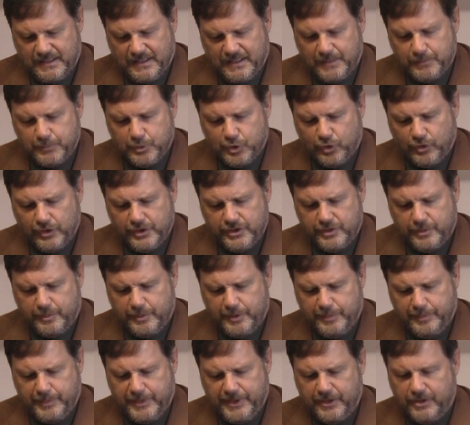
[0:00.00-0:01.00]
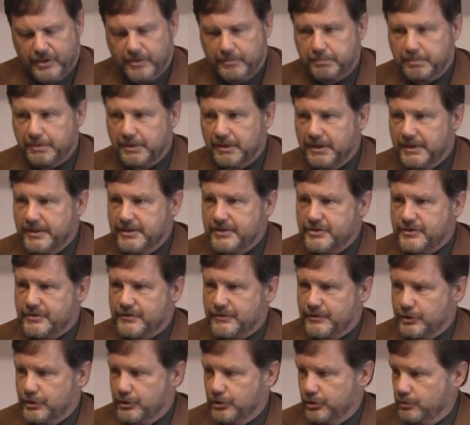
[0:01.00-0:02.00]
I'm going to prepare a place
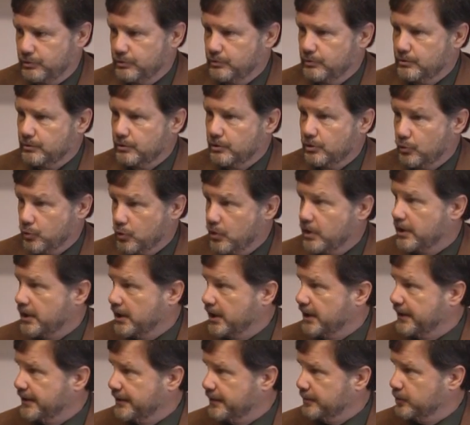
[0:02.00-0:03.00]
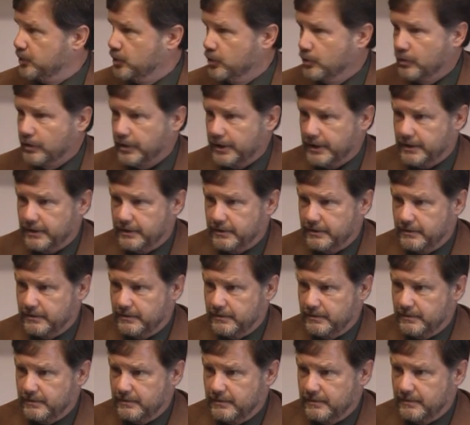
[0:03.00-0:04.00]
for you where I am going.
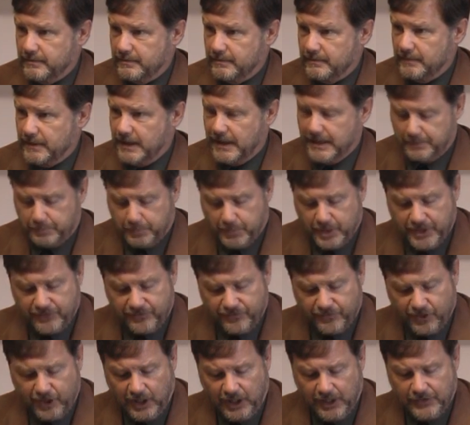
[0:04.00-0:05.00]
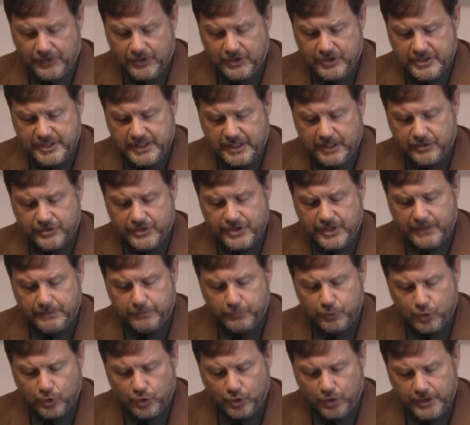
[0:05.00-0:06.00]
At my Father's house,
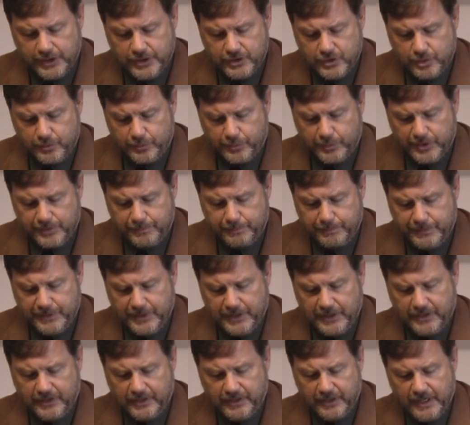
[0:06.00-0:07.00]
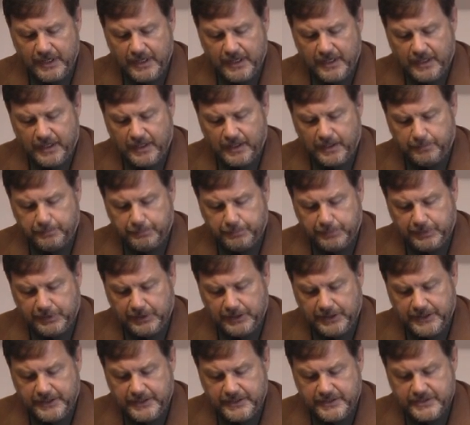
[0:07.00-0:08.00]
I'm going to prepare a
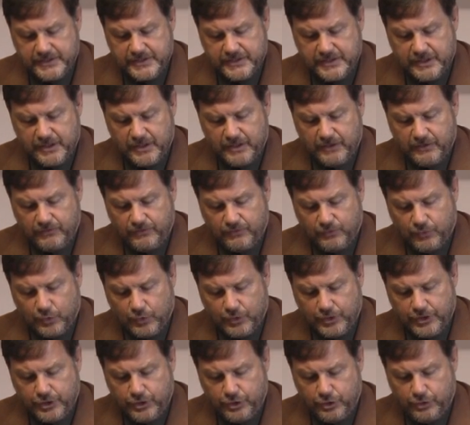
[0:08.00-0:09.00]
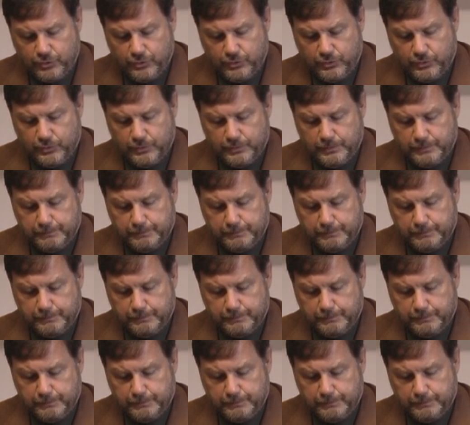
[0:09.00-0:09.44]
place for you.